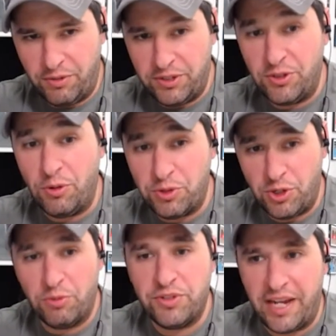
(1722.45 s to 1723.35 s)
is no
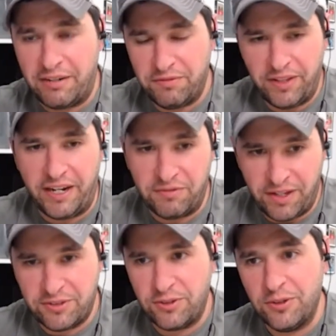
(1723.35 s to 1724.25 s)
jones act flagged
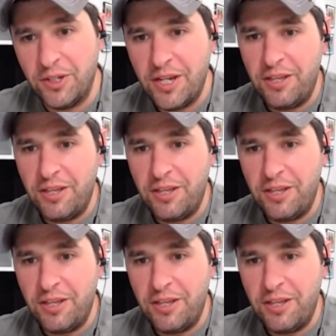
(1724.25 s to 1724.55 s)
vessel